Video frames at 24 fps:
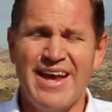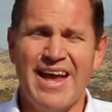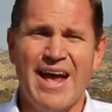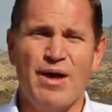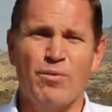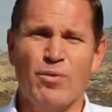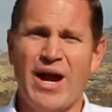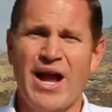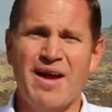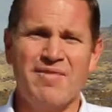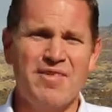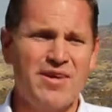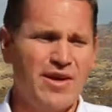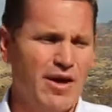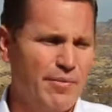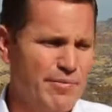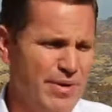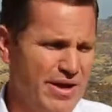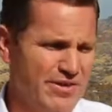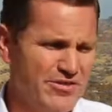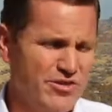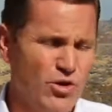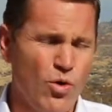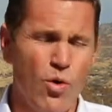and we're having our
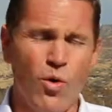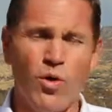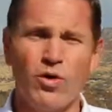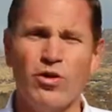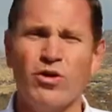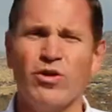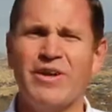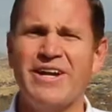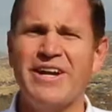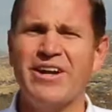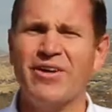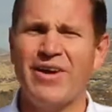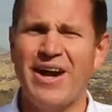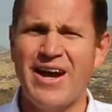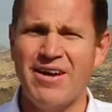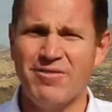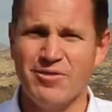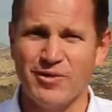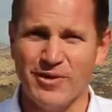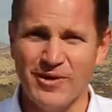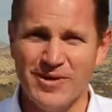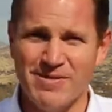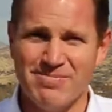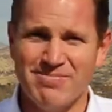best quarter or year
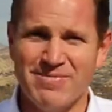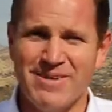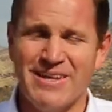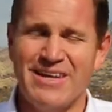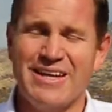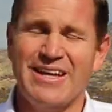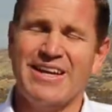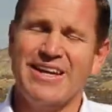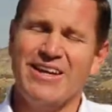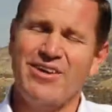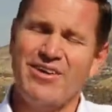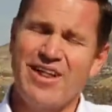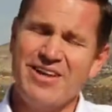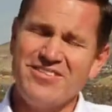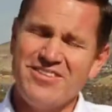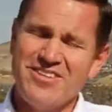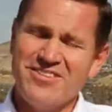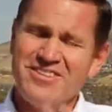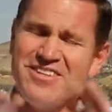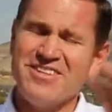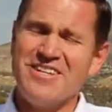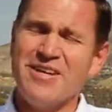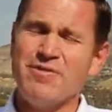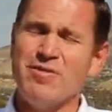ever. Now, that's
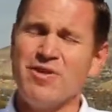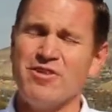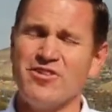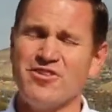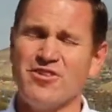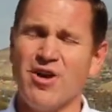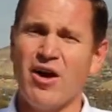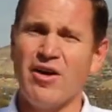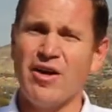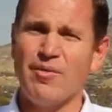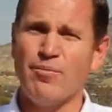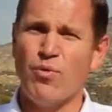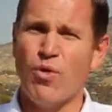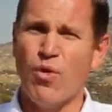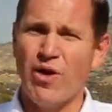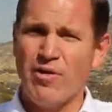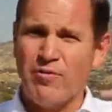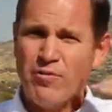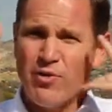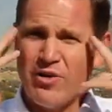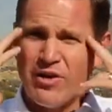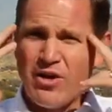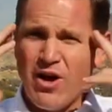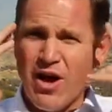just a different starting
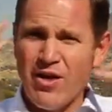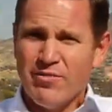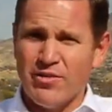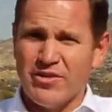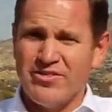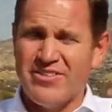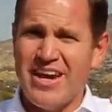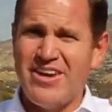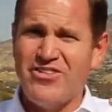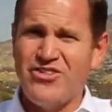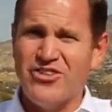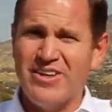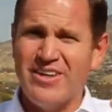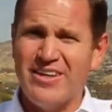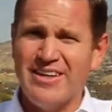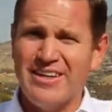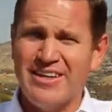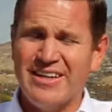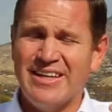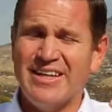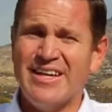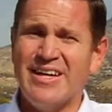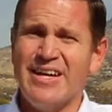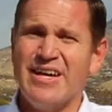point for the conversation
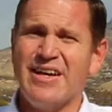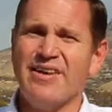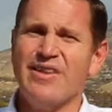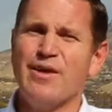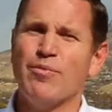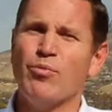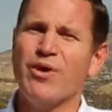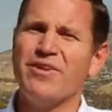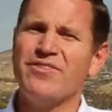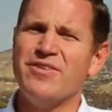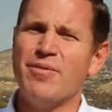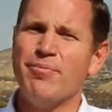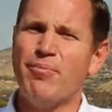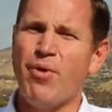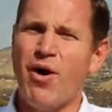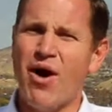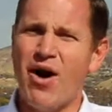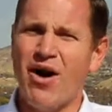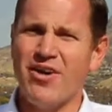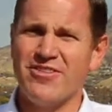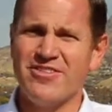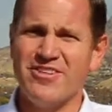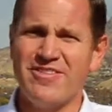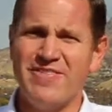that brings in
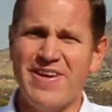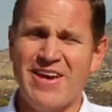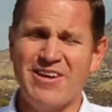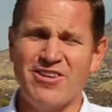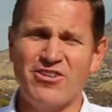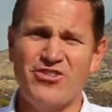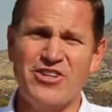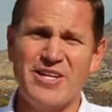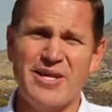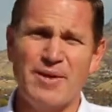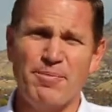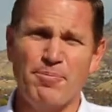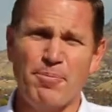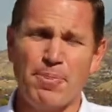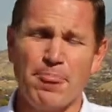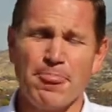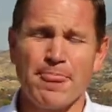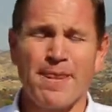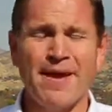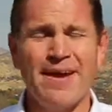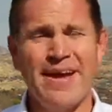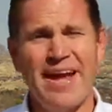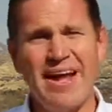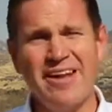positive energy.
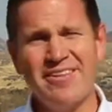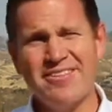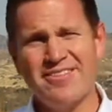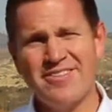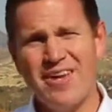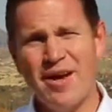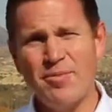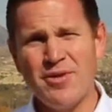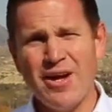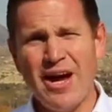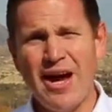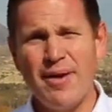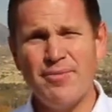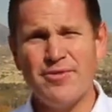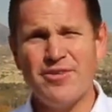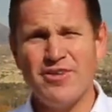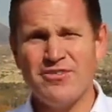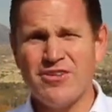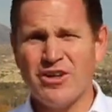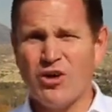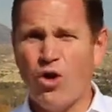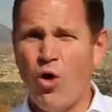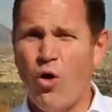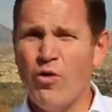And sometimes
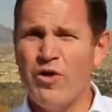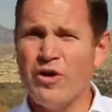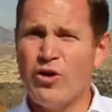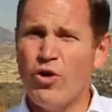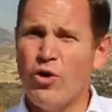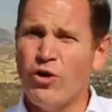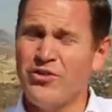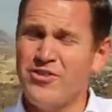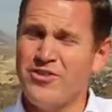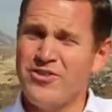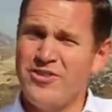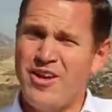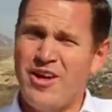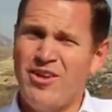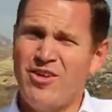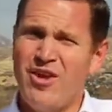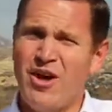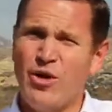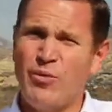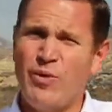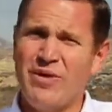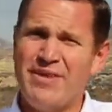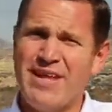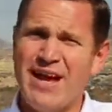there's a goal that goes
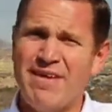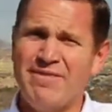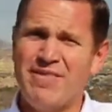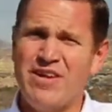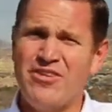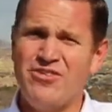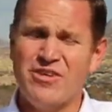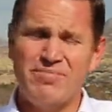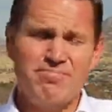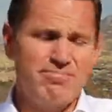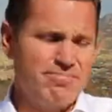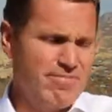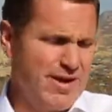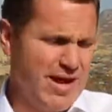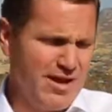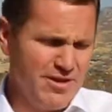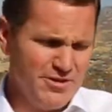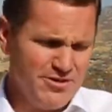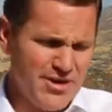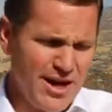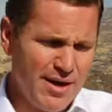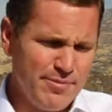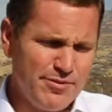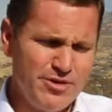along with that vision.
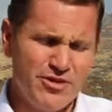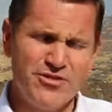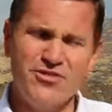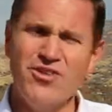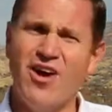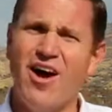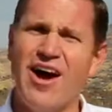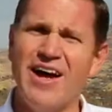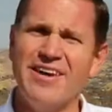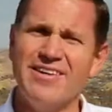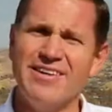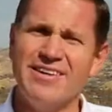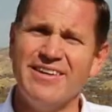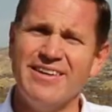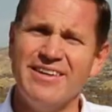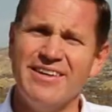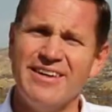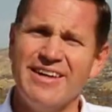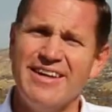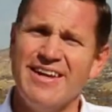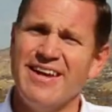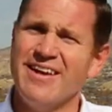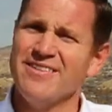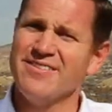Other times there's not.
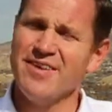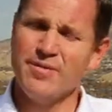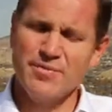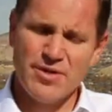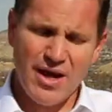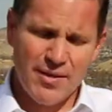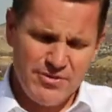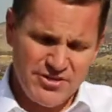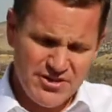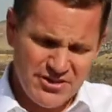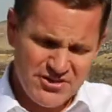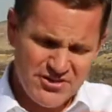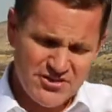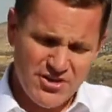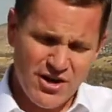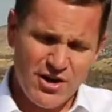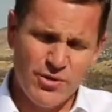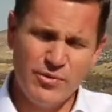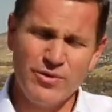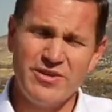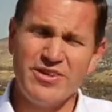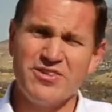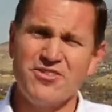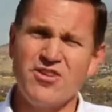Sometimes you just
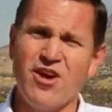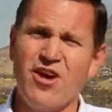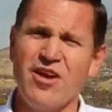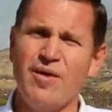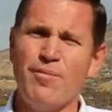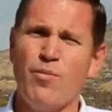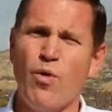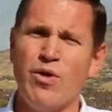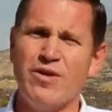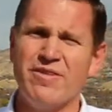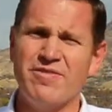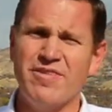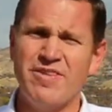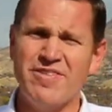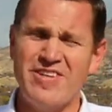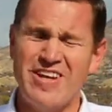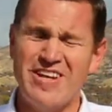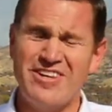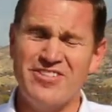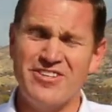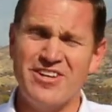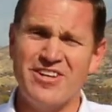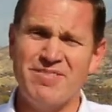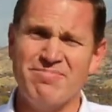start with the starting point of the
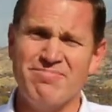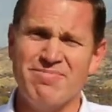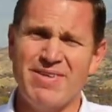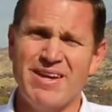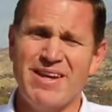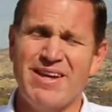vision.